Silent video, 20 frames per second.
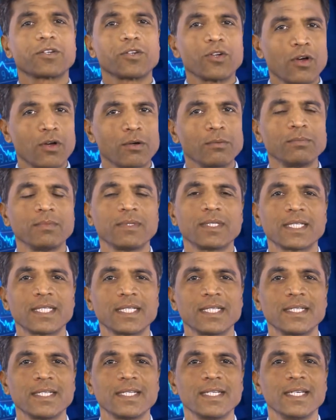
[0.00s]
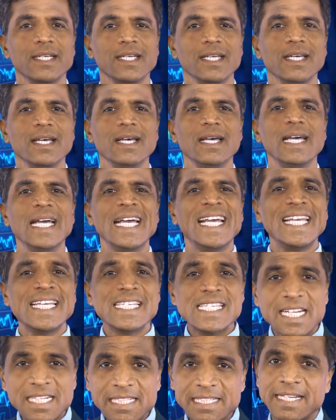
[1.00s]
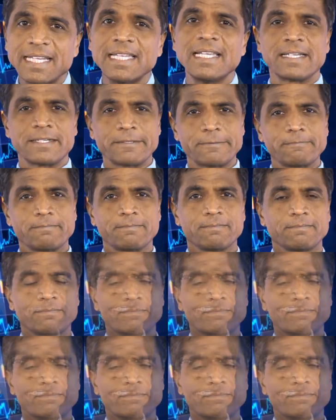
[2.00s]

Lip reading: Ram, he is a tailor.